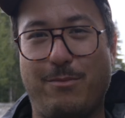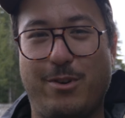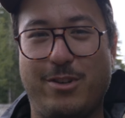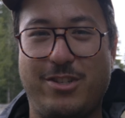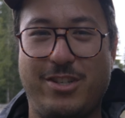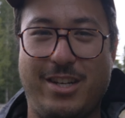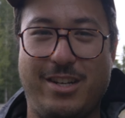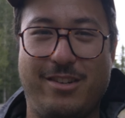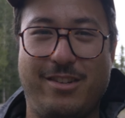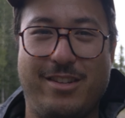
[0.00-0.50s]
more
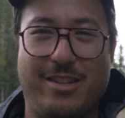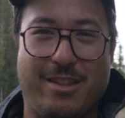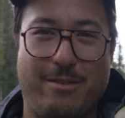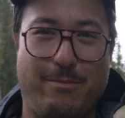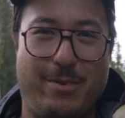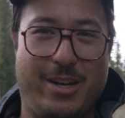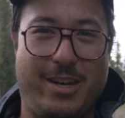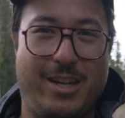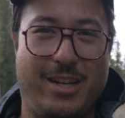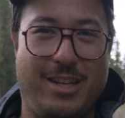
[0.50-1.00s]
gentle on the
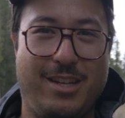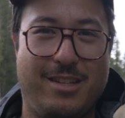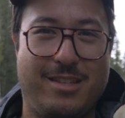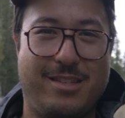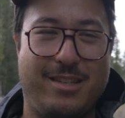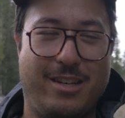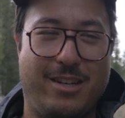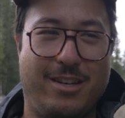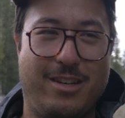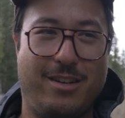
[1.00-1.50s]
body,
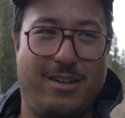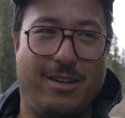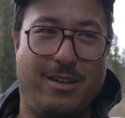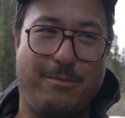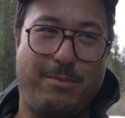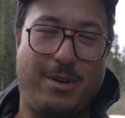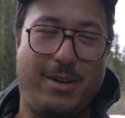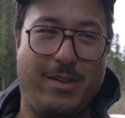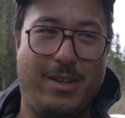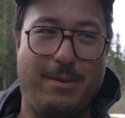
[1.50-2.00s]
so I'll
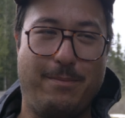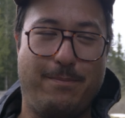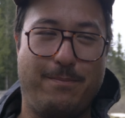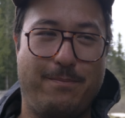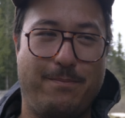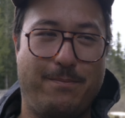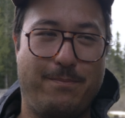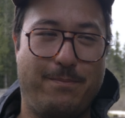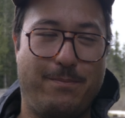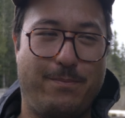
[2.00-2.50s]
probably
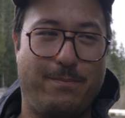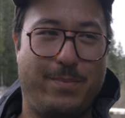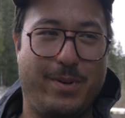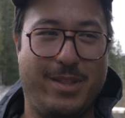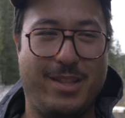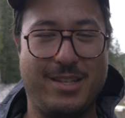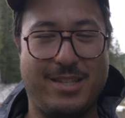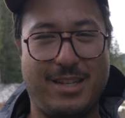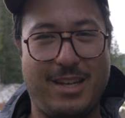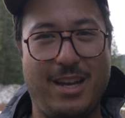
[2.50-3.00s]

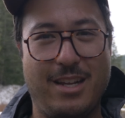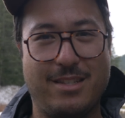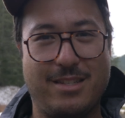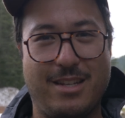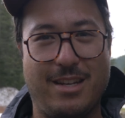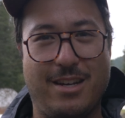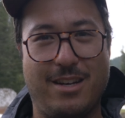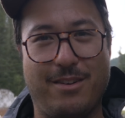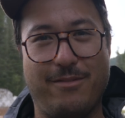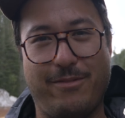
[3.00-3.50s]
put the skates
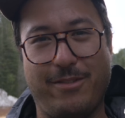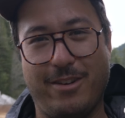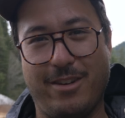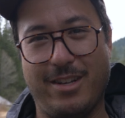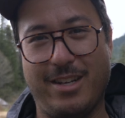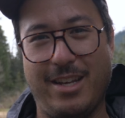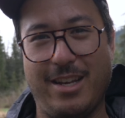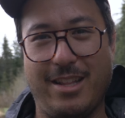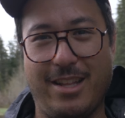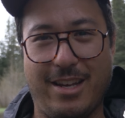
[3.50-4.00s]
down for
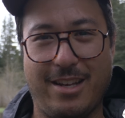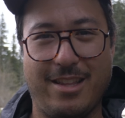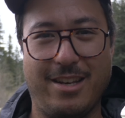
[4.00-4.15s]
a day like